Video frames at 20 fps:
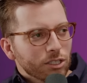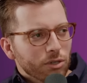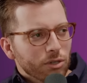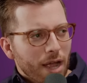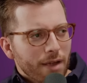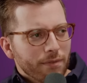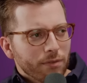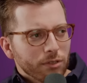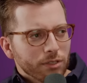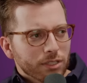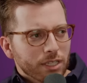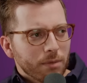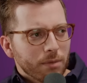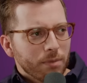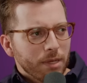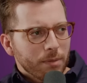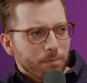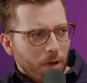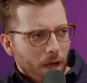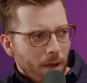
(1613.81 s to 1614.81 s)
drivers can
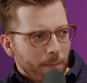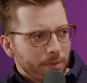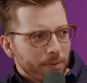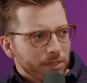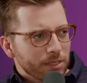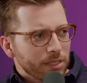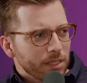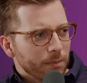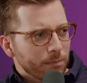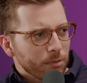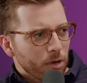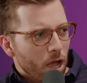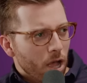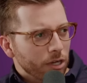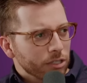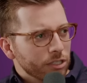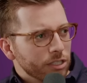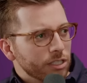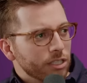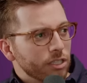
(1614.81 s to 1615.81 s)
be pompous and
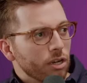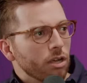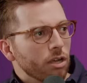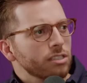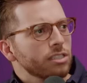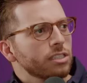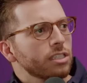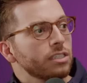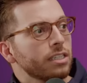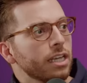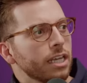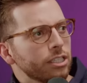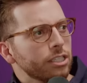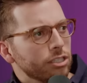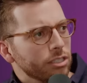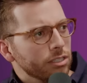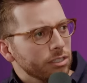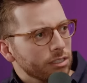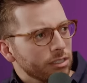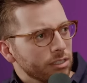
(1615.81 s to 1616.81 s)
obnoxious and
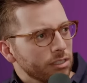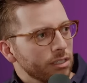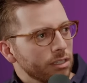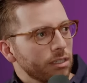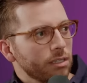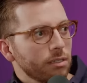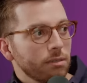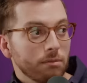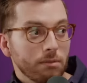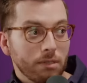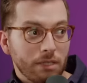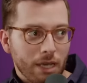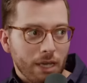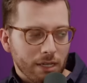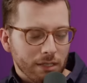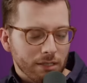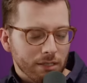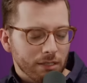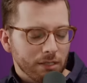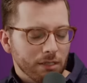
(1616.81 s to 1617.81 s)
ostentatious.
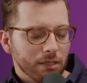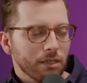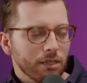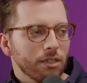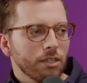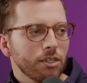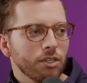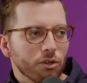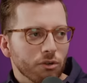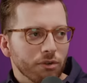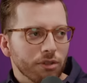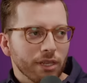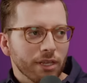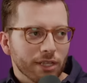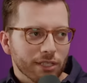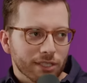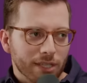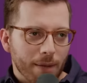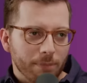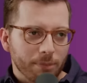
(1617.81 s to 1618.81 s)
yes, you're the
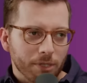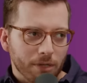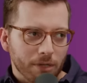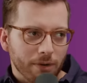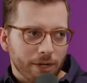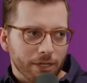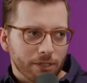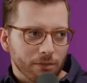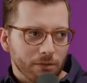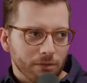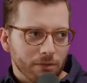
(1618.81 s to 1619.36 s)
exception, Rachel.